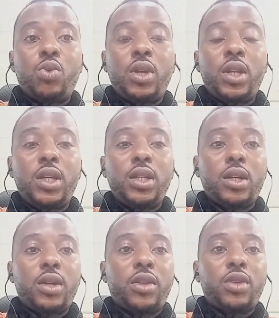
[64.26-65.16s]
will lead
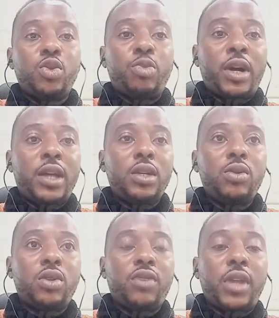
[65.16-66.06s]
the Super
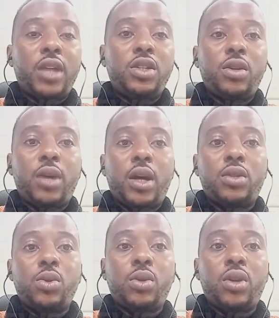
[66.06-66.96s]
Eagles of Nigeria
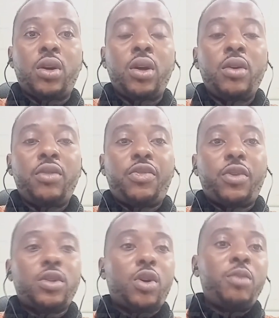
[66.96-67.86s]
to the
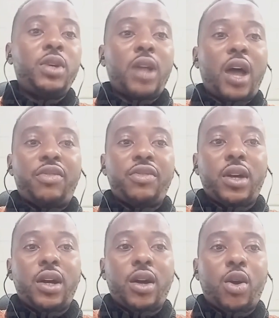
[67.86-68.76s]
forthcoming
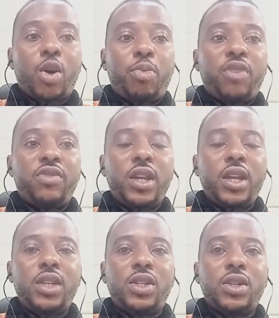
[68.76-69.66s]
Africa Cup of
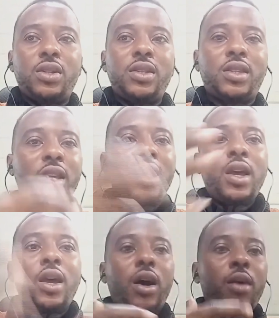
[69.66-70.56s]
Nations.
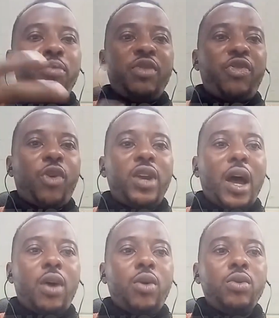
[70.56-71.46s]
Before
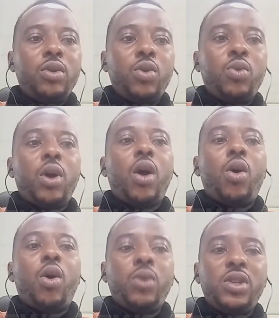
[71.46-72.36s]
now, you know, we're
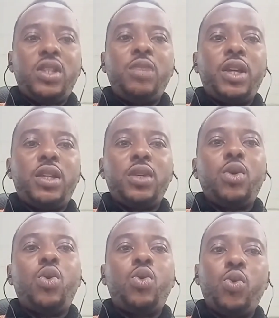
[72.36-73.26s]
always debating,
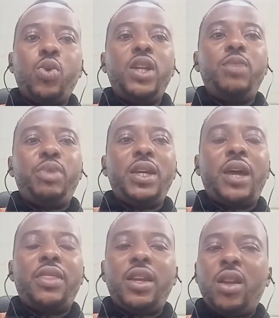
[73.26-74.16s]
oh, who will it be?
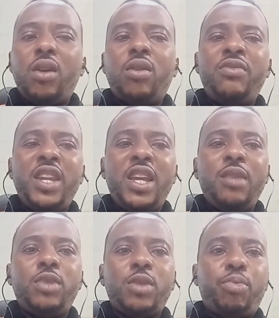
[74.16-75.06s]
And then a lot of
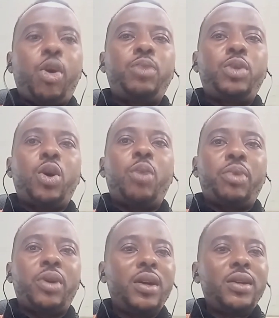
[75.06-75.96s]
names popped
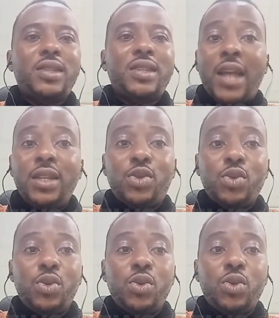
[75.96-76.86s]
up.
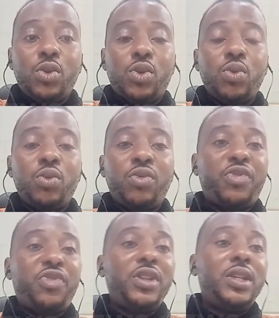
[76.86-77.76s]
Salisu Yusuf,
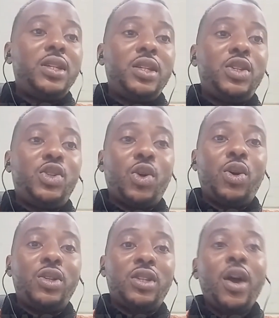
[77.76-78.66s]
Finidi
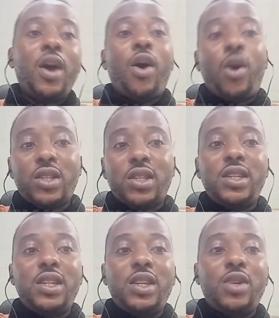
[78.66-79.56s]
George,
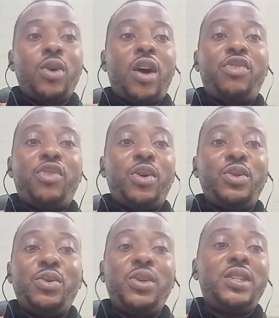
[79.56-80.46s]
Austin Egravon,
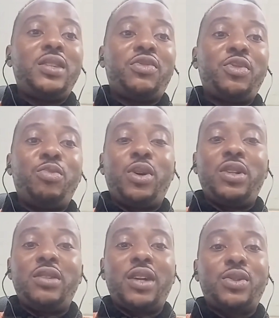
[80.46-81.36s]
who is the football
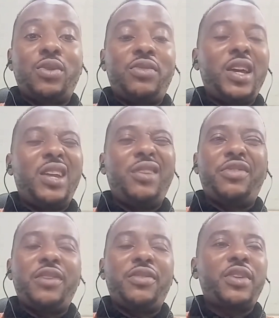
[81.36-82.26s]
director of the
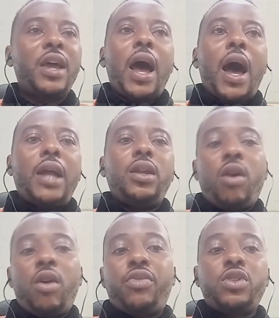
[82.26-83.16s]
NFF. And a
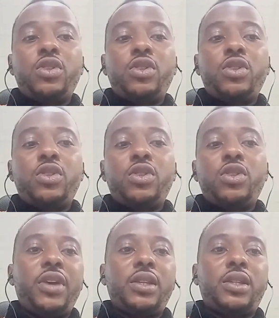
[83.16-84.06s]
lot of us raised our
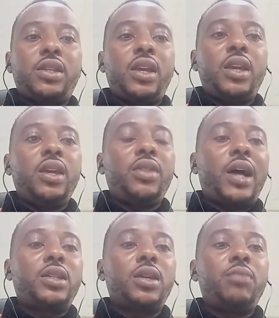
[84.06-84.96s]
fears, saying that
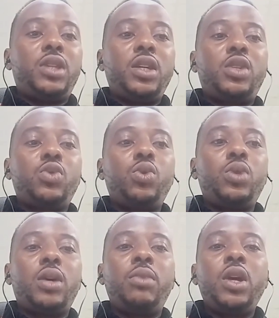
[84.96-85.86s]
this would
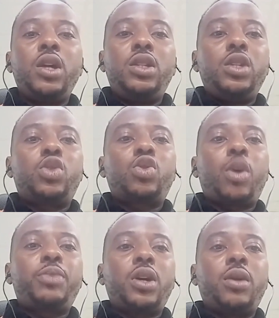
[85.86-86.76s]

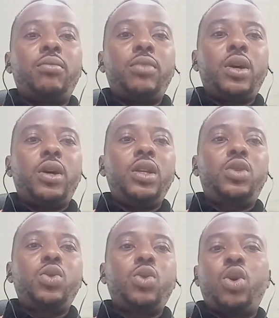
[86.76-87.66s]
disrupt the
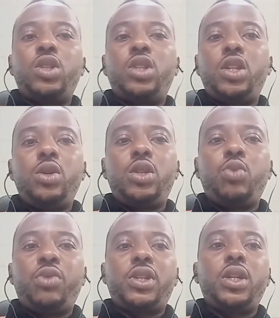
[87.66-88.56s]
little continuity
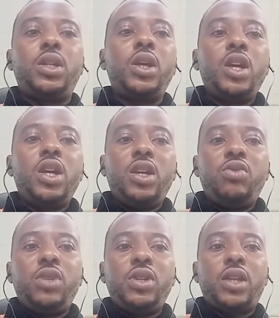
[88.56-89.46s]
we've seen in
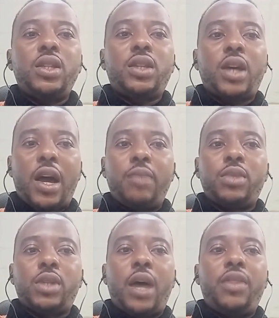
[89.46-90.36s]
recent
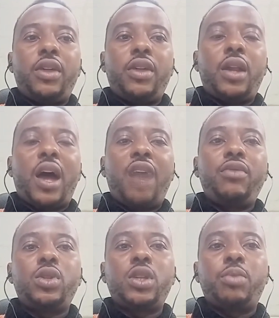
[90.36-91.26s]
times. And then having
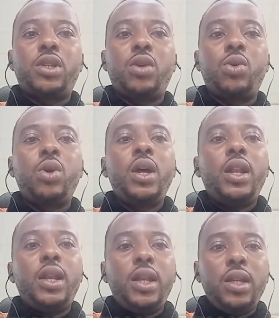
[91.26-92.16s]
Jose Peseiro
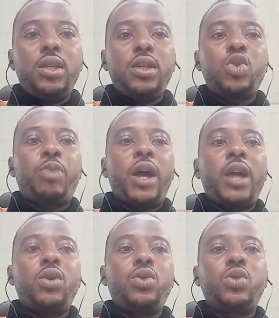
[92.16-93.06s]
lead the Super
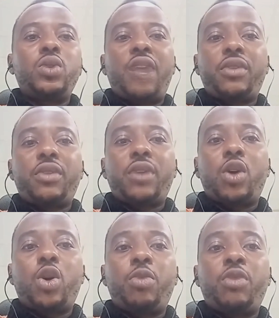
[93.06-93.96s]
Eagles to the Africa
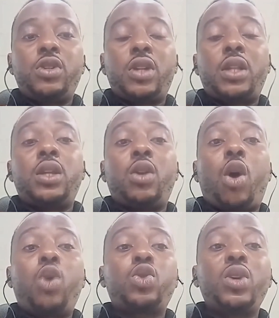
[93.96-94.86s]
Cup of Nations, and then
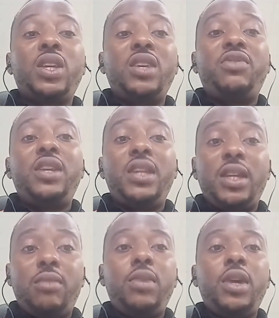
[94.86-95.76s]
also giving
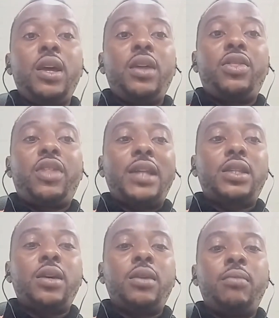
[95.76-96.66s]
him
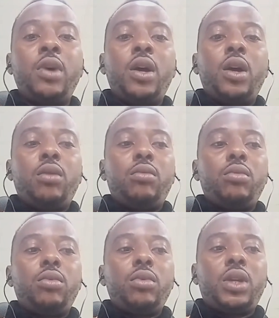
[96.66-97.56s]
that
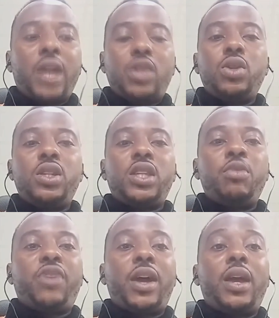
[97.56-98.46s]
get to the
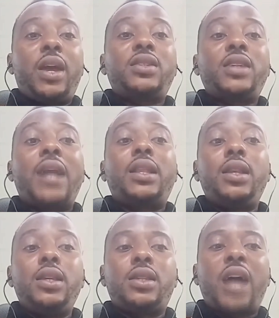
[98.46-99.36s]
semifinals at
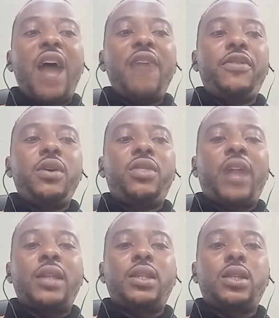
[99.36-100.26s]
least, I feel
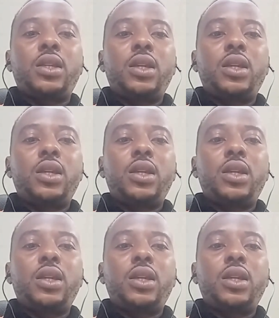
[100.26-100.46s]
that